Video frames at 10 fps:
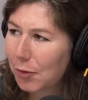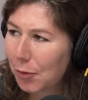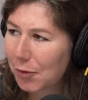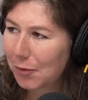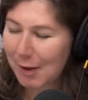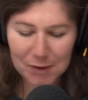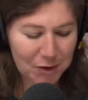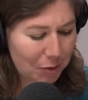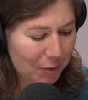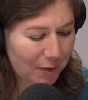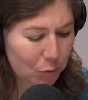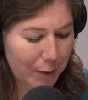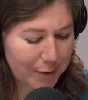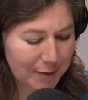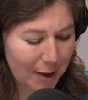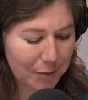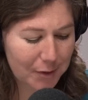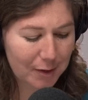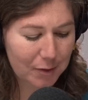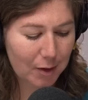sorts of excuses wheeled out
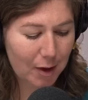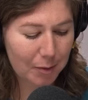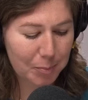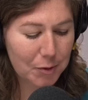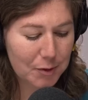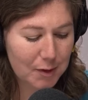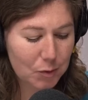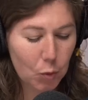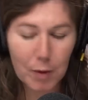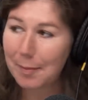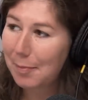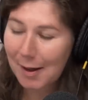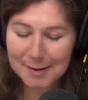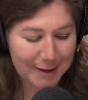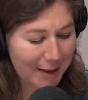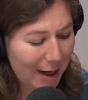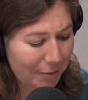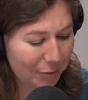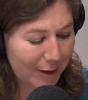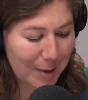that it's Putin's war impacting
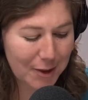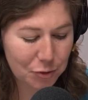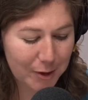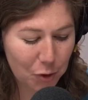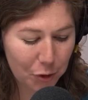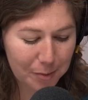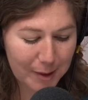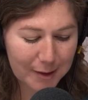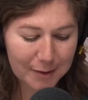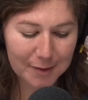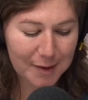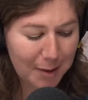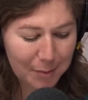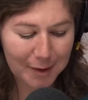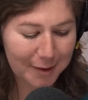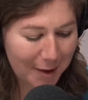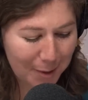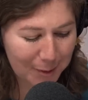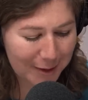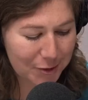every major economy. The same thing is
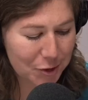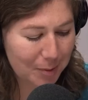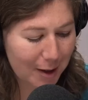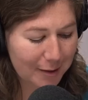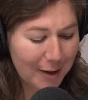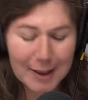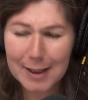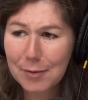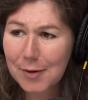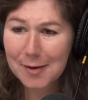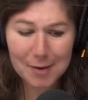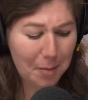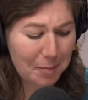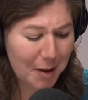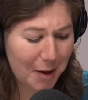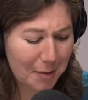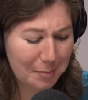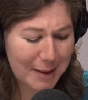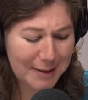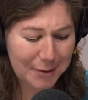happening in Japan. Even some
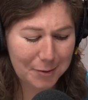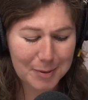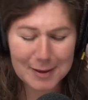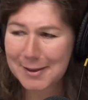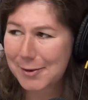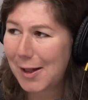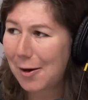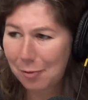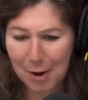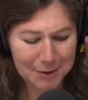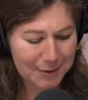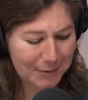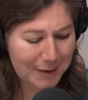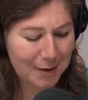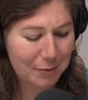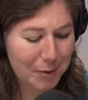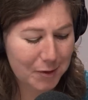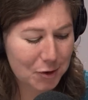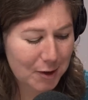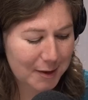media and political outriders of this government
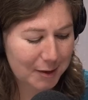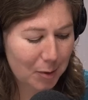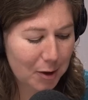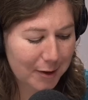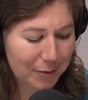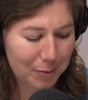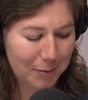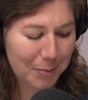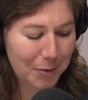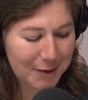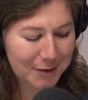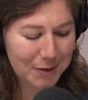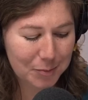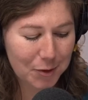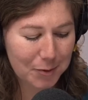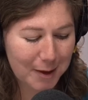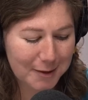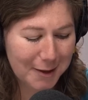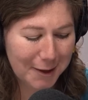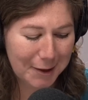suggesting the markets were responding to the
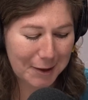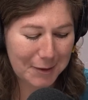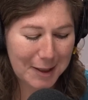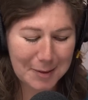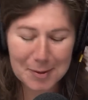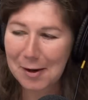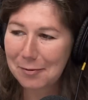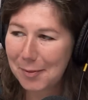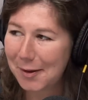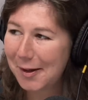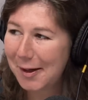prospect of a Labour government.